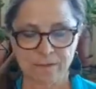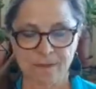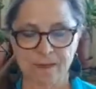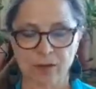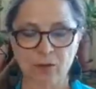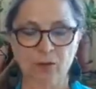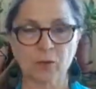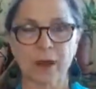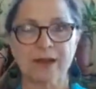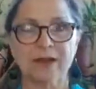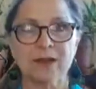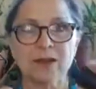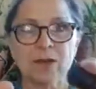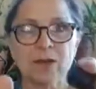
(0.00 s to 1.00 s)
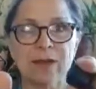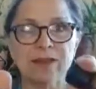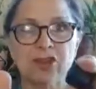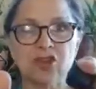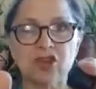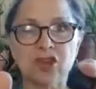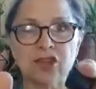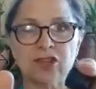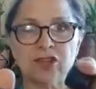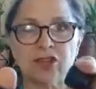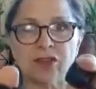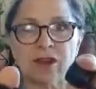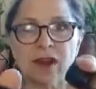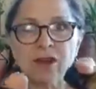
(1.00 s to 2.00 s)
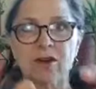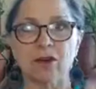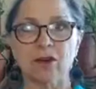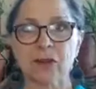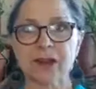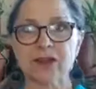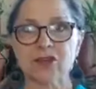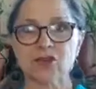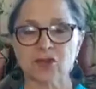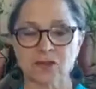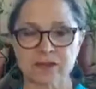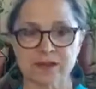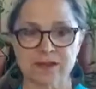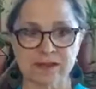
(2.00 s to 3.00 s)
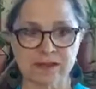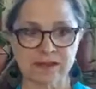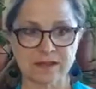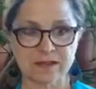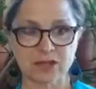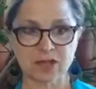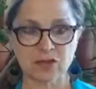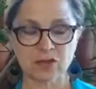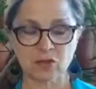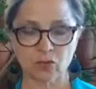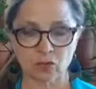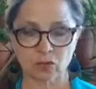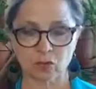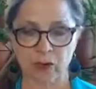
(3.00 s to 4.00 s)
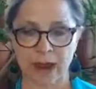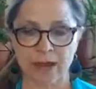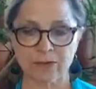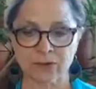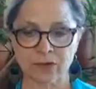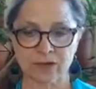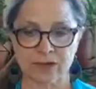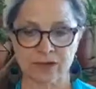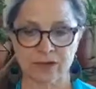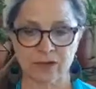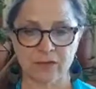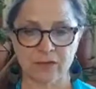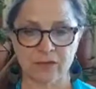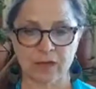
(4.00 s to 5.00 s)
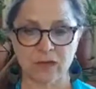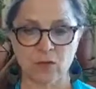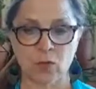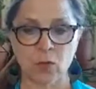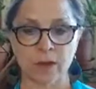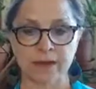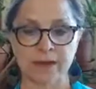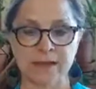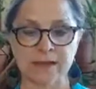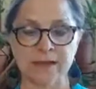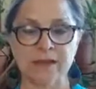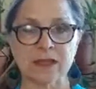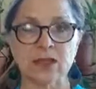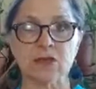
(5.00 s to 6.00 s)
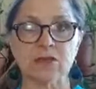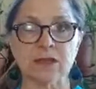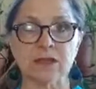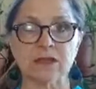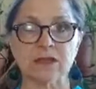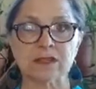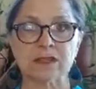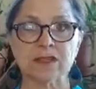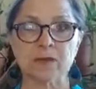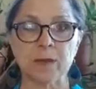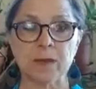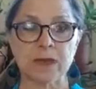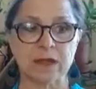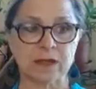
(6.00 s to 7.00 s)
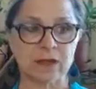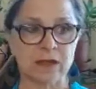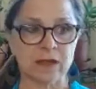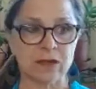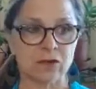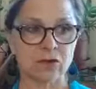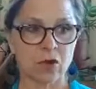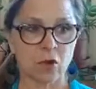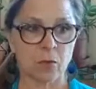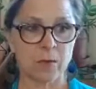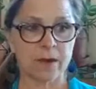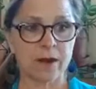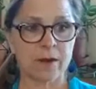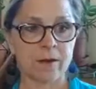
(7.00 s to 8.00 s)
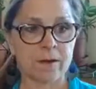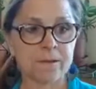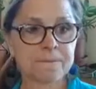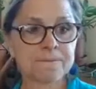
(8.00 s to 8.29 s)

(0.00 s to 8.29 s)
the oregano and the ginger are great choices to ground yourself in what it is that you need to speak in your open heart.